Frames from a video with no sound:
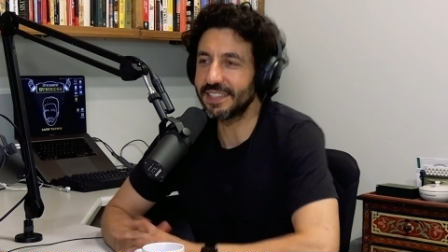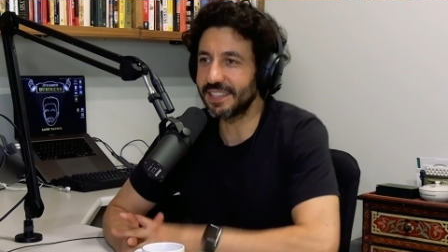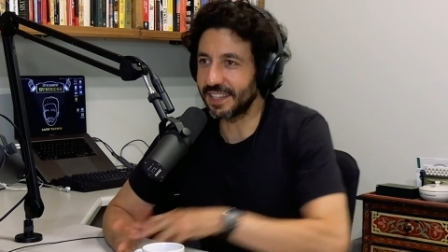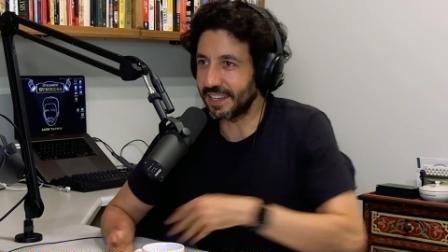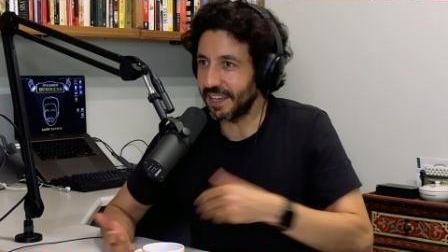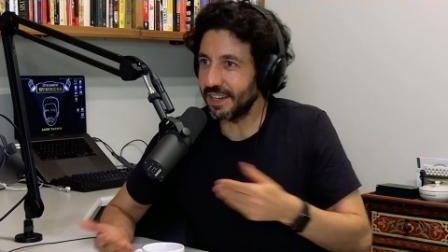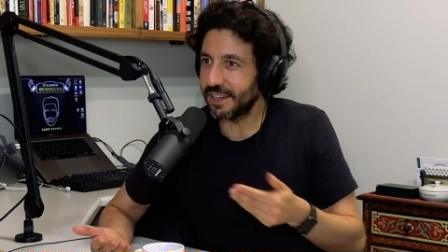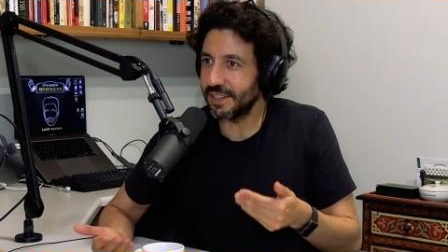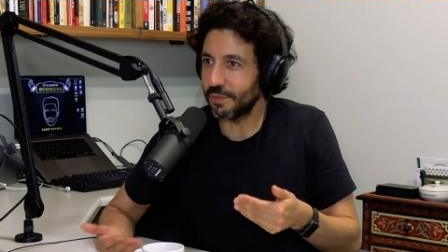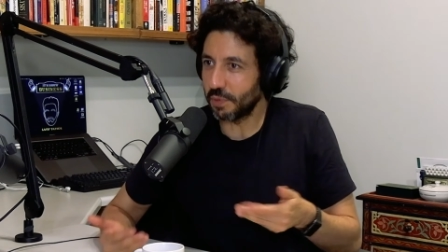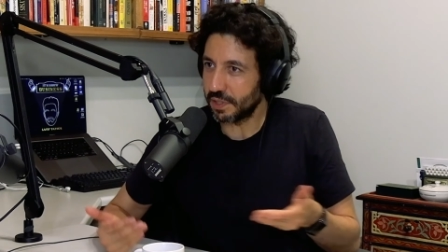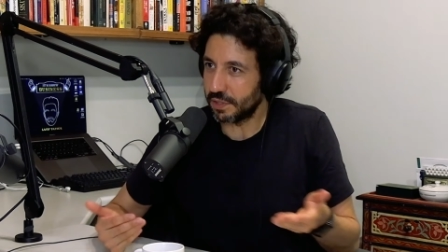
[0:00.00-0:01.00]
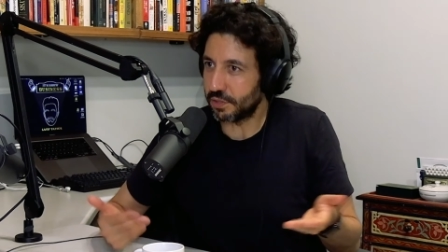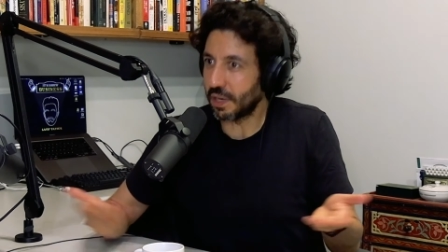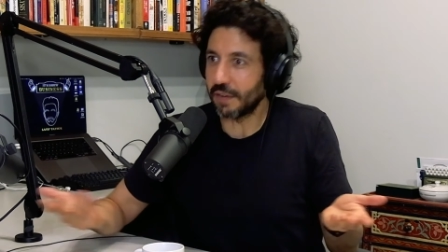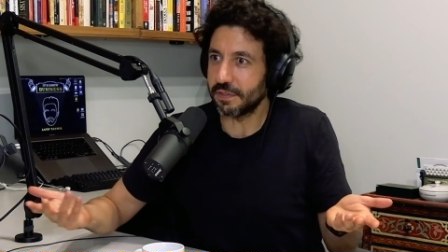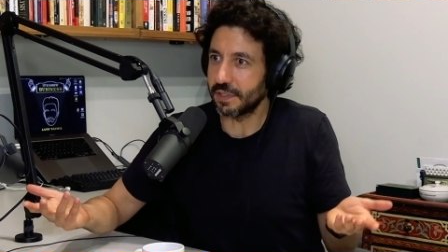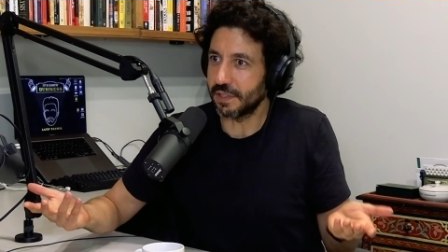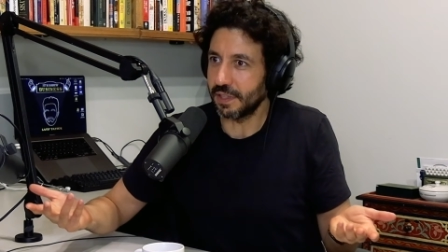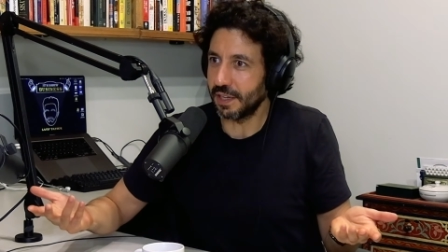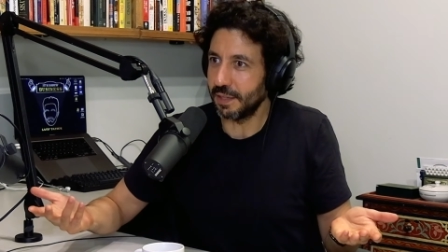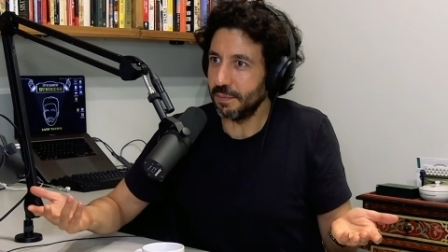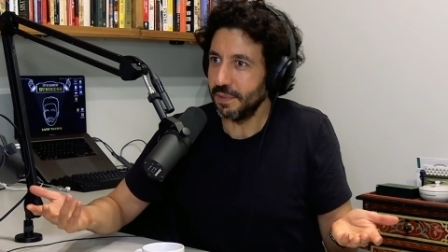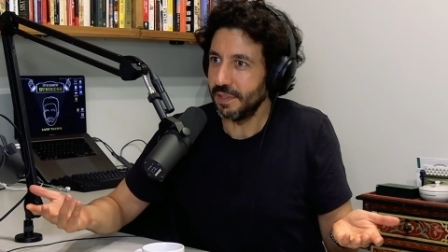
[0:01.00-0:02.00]
Because like here, you what you drive to the
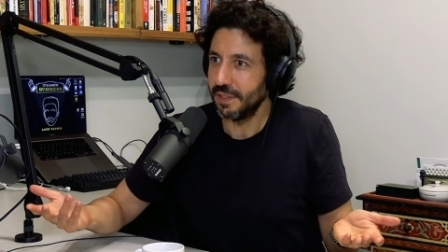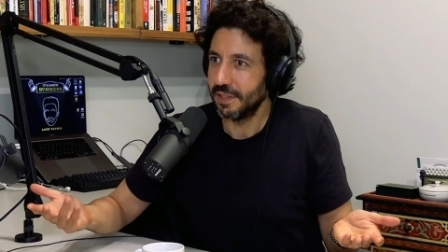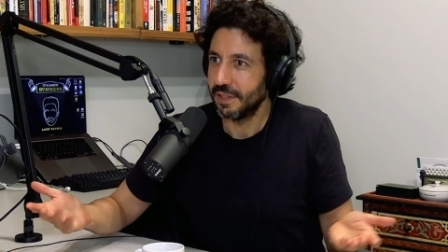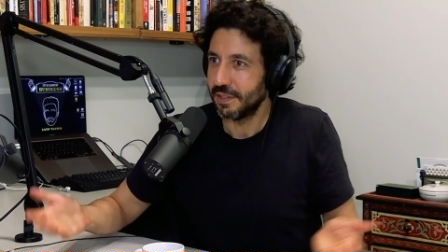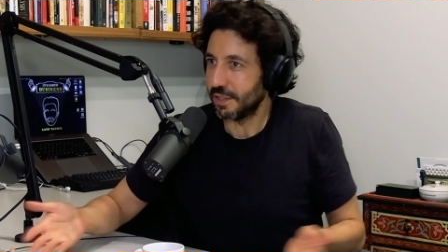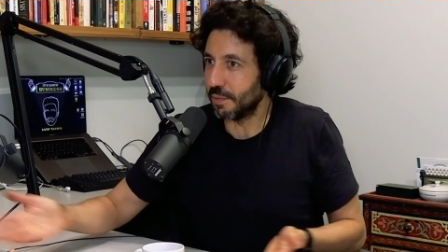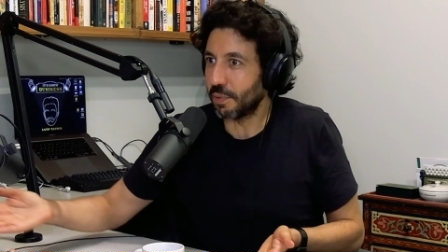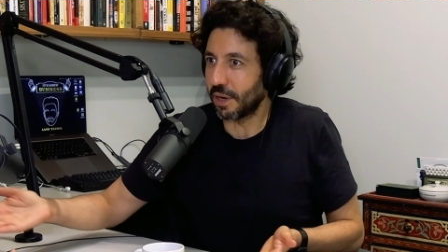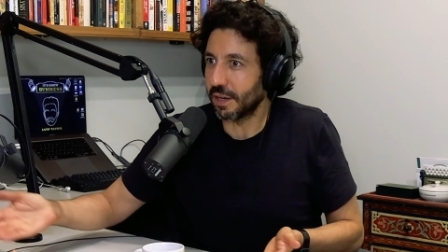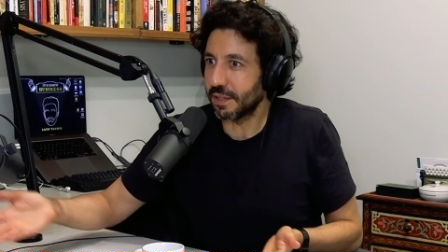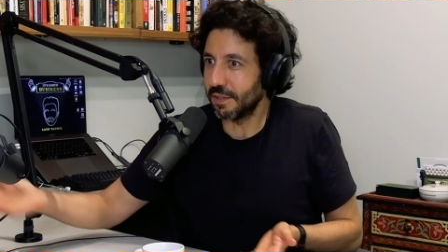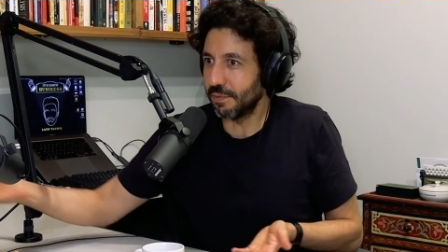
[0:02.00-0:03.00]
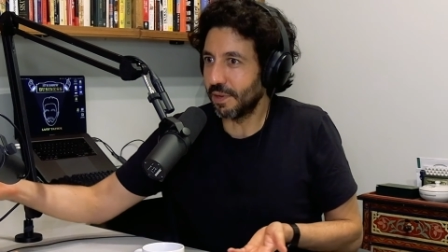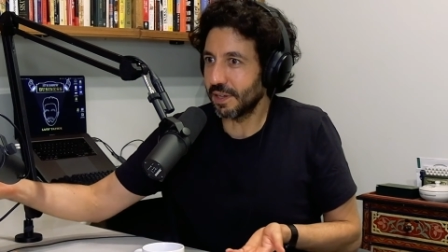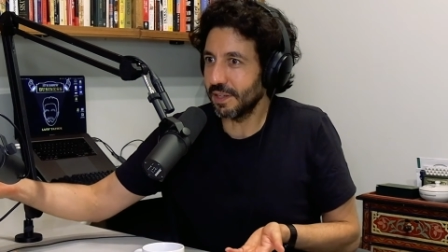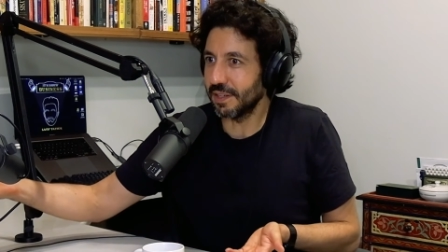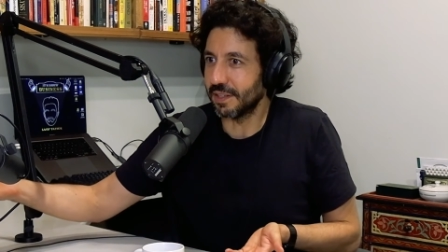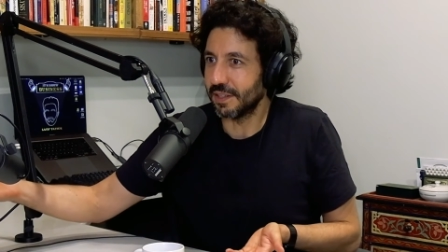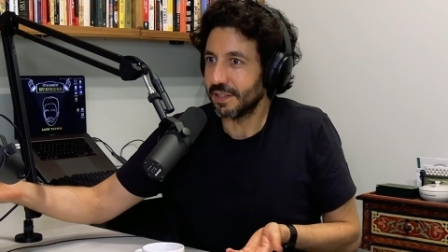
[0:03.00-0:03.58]
club, yes. you park, you walk in.